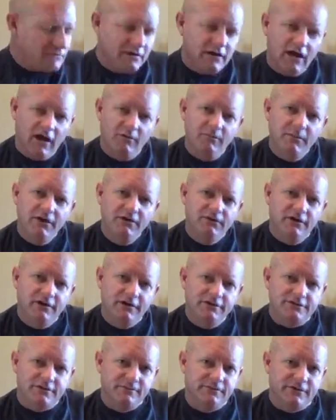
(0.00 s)

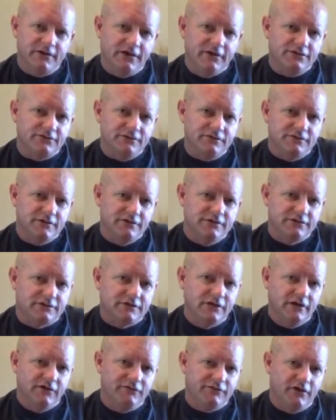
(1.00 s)
running some tests with this
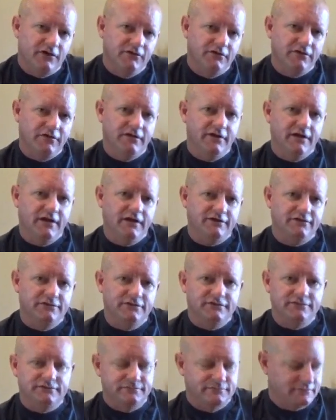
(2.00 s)
stuff over the
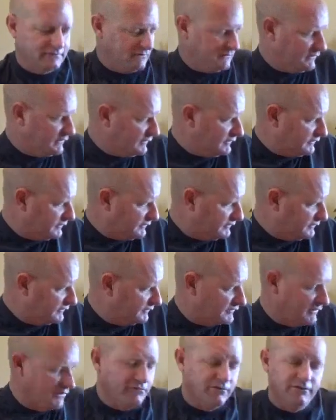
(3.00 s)
next
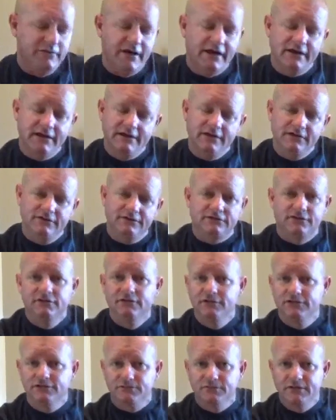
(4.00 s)
several days through
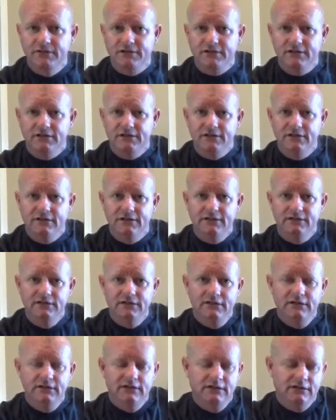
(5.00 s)
this weekend
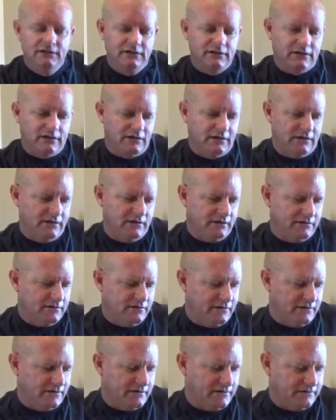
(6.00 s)
and
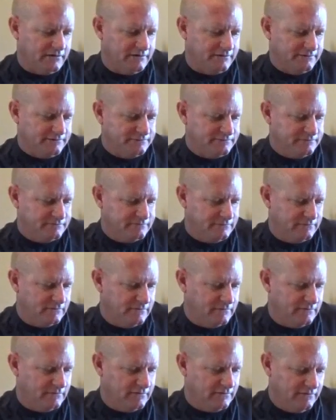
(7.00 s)

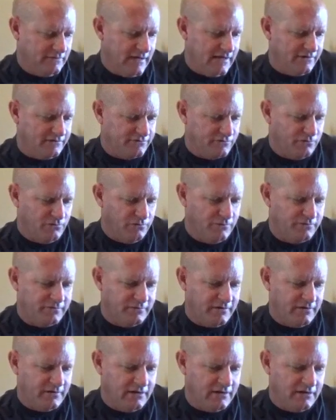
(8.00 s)
that sort of
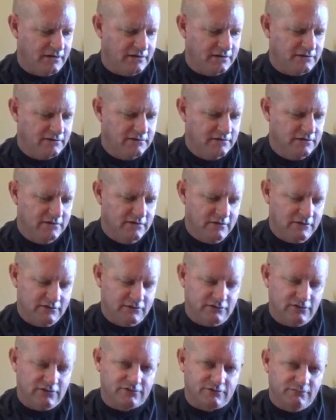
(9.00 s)
thing. And
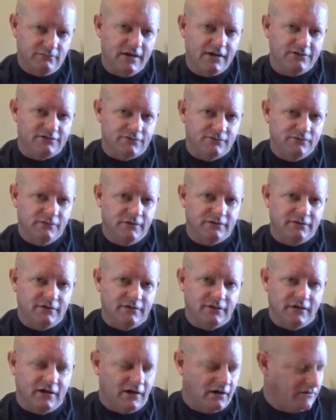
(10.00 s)
just messing with it
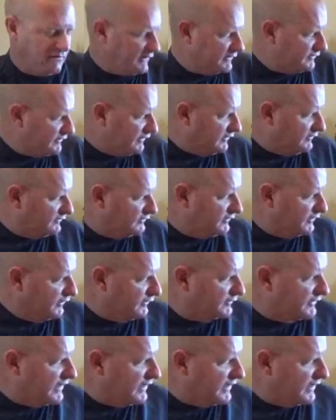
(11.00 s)
and all. Like I said, Jill's